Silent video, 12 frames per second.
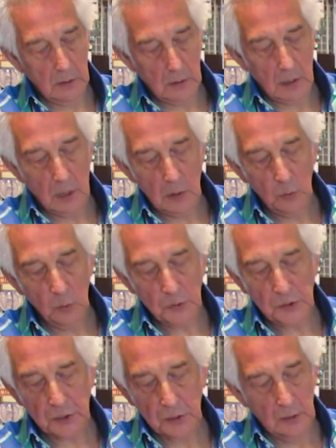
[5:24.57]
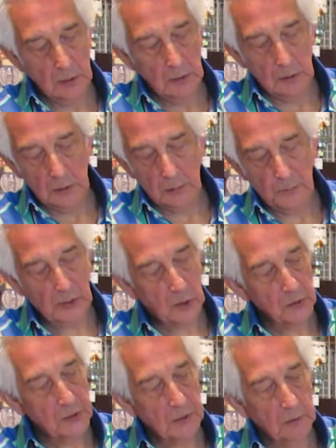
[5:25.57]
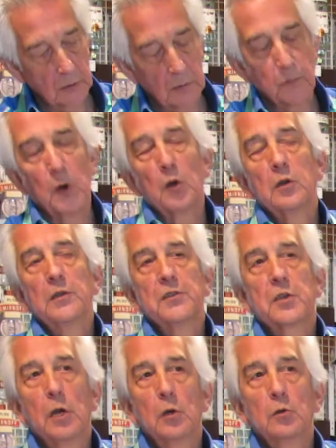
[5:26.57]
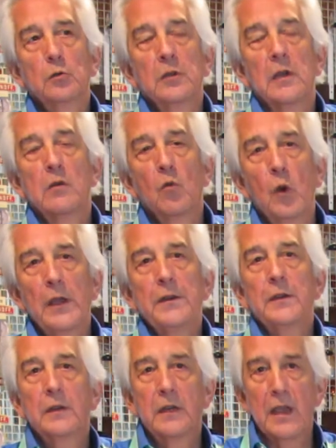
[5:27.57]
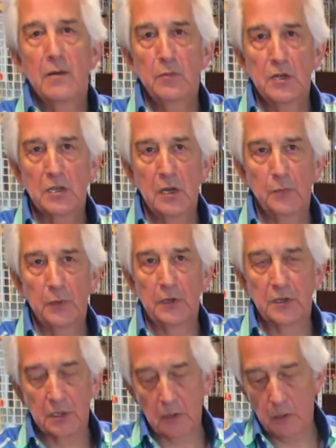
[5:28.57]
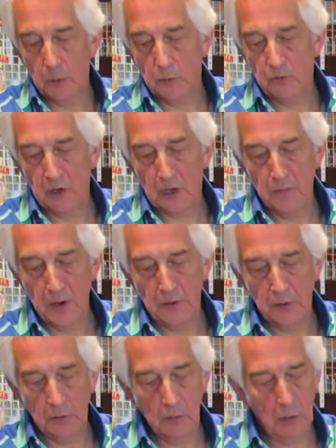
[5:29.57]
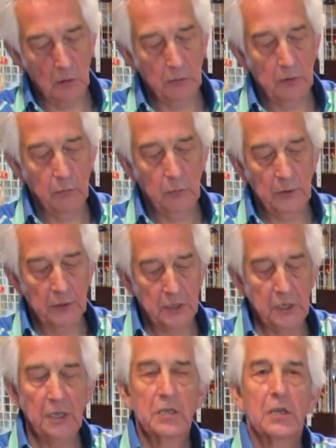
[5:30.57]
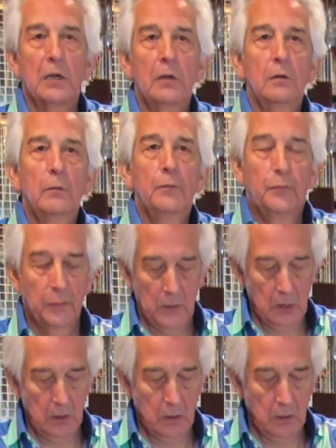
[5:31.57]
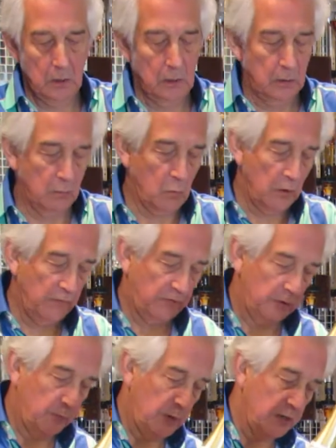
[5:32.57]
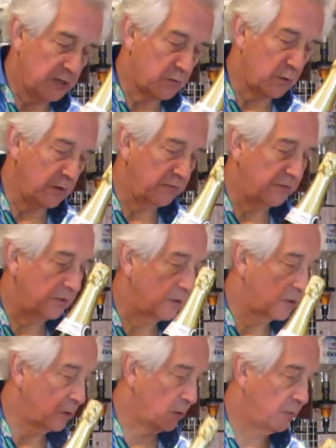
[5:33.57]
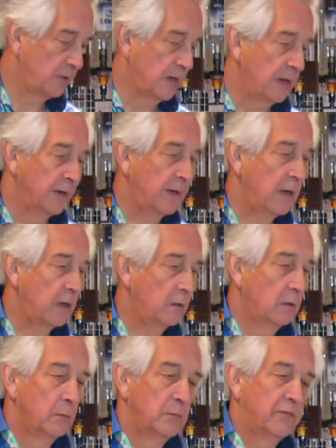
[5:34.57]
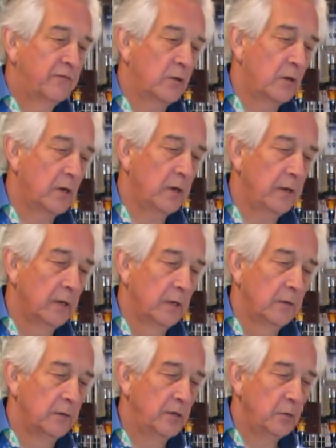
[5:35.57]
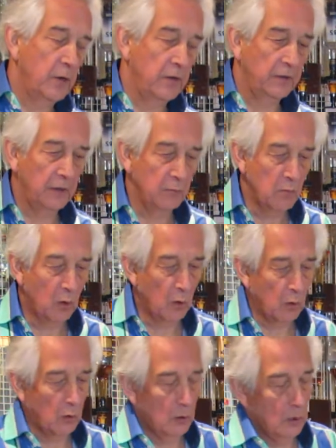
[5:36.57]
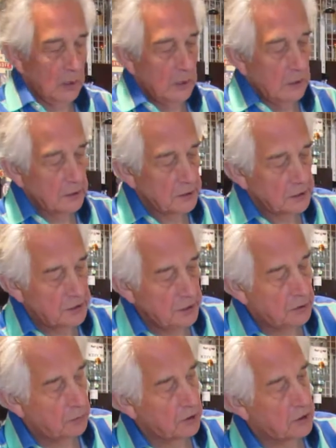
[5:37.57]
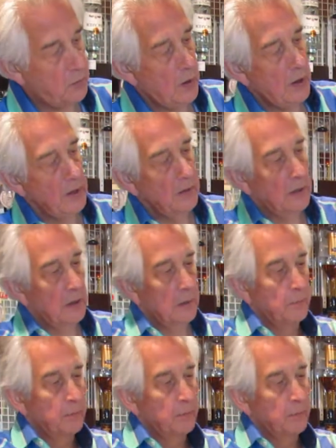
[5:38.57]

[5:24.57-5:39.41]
always, because the bottle is cold and wet, it can be slippery, so I would recommend that you hold it with a tea towel, one for the base, one for the top. Now, before I do anything more, I just need to explain that